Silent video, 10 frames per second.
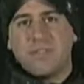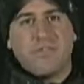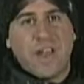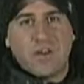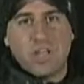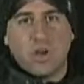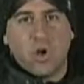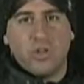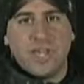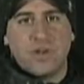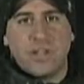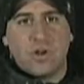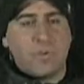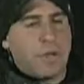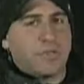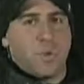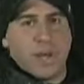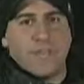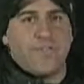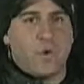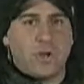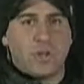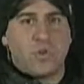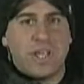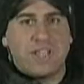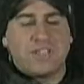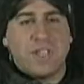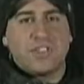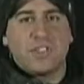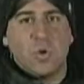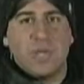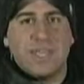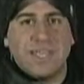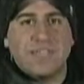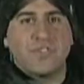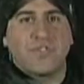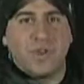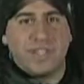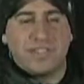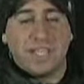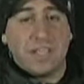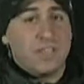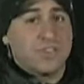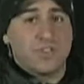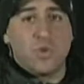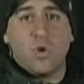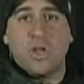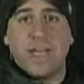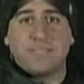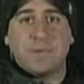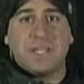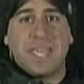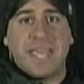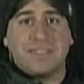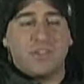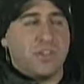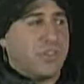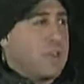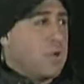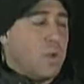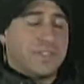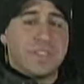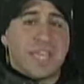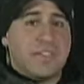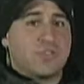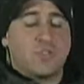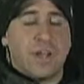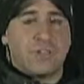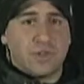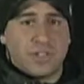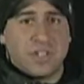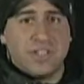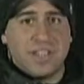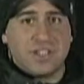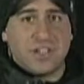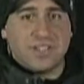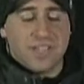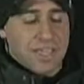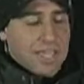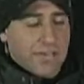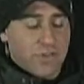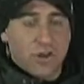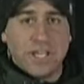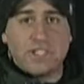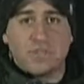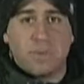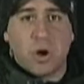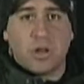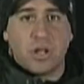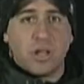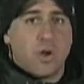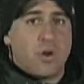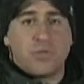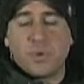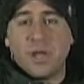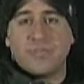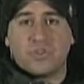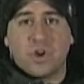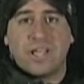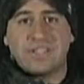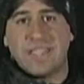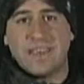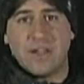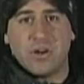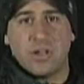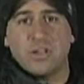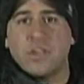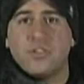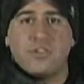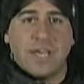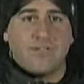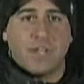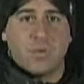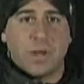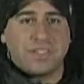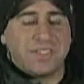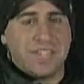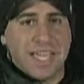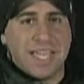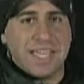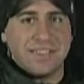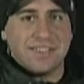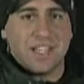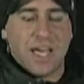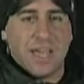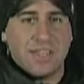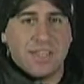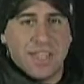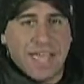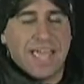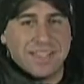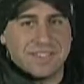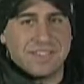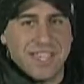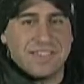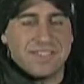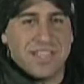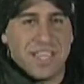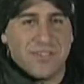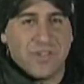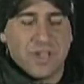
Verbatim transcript: Very cold out here, about 24 degrees, so it is freezing. School has been canceled. Once again, treacherous conditions. If you're in Sparta or throughout the tri-state area, you definitely want to stay inside and stay safe.